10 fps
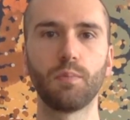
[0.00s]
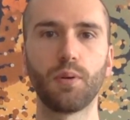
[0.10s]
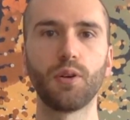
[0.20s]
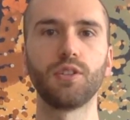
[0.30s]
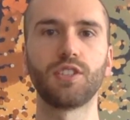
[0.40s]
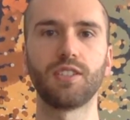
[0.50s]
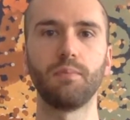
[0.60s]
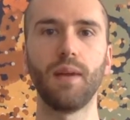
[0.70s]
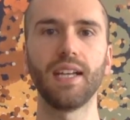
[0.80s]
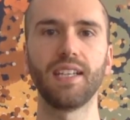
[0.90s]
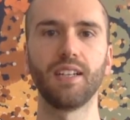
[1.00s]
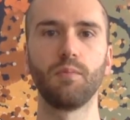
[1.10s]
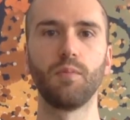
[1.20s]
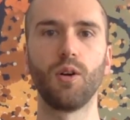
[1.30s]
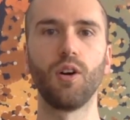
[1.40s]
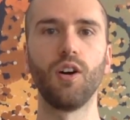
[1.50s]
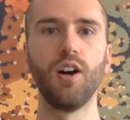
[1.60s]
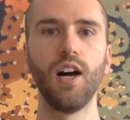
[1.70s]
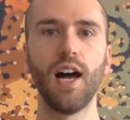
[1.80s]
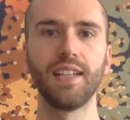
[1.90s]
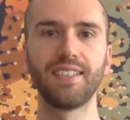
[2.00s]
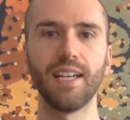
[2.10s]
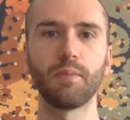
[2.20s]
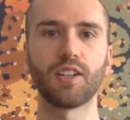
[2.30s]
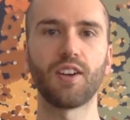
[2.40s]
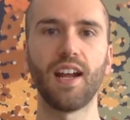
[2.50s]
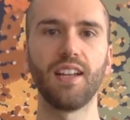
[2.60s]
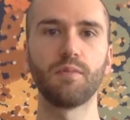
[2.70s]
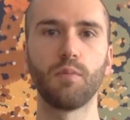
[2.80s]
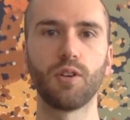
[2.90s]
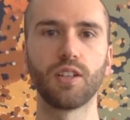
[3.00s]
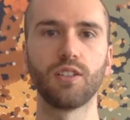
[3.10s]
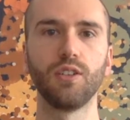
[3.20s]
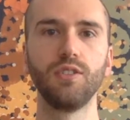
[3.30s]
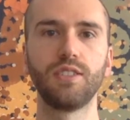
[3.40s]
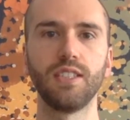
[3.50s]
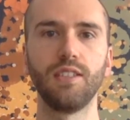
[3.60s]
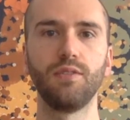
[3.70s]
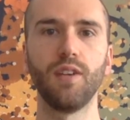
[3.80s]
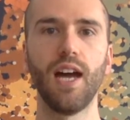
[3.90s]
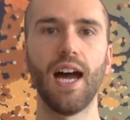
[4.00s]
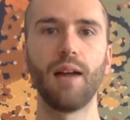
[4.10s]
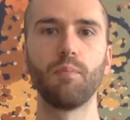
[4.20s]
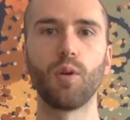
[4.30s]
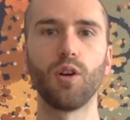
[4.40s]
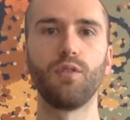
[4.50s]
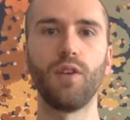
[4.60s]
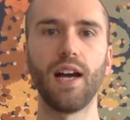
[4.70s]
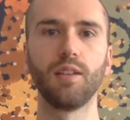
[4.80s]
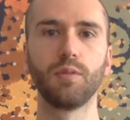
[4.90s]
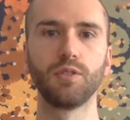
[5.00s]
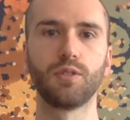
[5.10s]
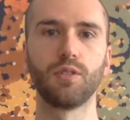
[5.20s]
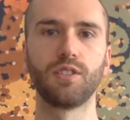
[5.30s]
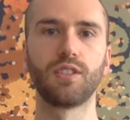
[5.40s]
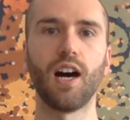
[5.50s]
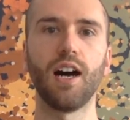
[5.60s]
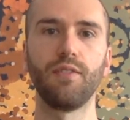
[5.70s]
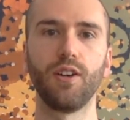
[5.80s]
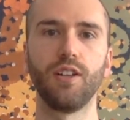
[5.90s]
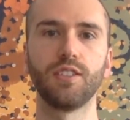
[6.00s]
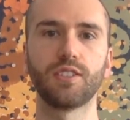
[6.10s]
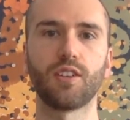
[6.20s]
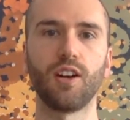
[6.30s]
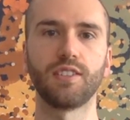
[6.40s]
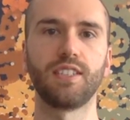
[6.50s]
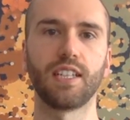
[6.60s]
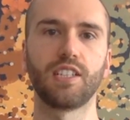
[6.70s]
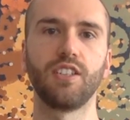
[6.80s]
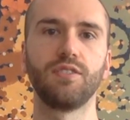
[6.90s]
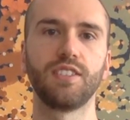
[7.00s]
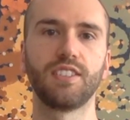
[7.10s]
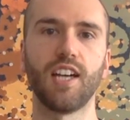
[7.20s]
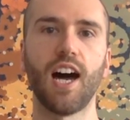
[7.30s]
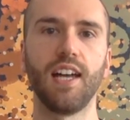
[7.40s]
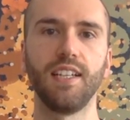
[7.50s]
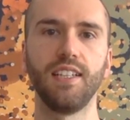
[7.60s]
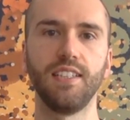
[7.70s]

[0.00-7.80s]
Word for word: push to making it more democratic, more inclusive, and more available to a diverse cross-section of society.